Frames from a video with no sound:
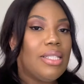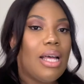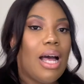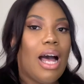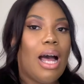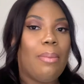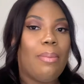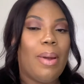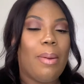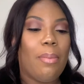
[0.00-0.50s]

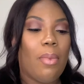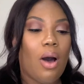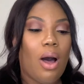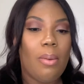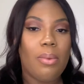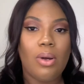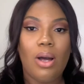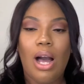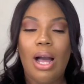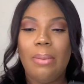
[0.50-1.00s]
um, my
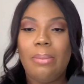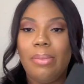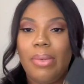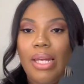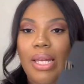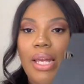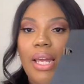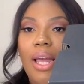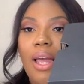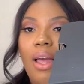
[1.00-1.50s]
mom got
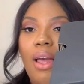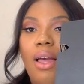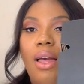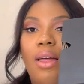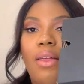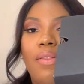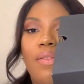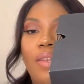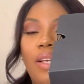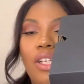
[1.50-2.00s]
me
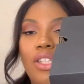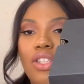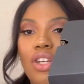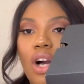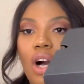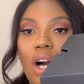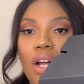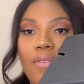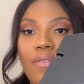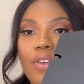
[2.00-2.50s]
these
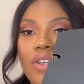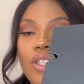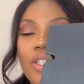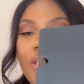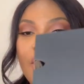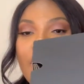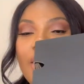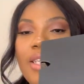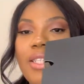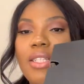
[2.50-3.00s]

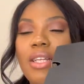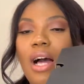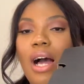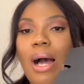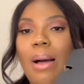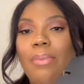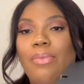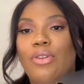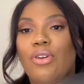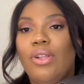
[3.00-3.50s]
Converses.
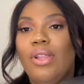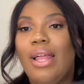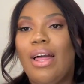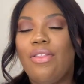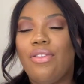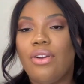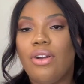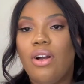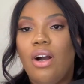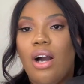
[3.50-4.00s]
Um, they're
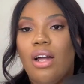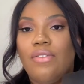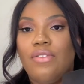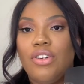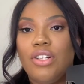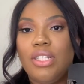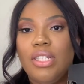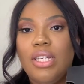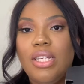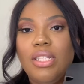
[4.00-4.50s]
leather
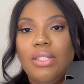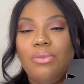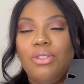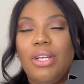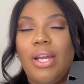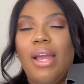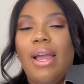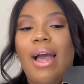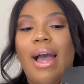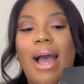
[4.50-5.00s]
Converses, which
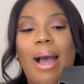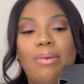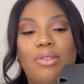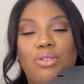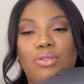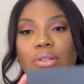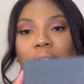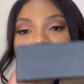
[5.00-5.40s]
I absolutely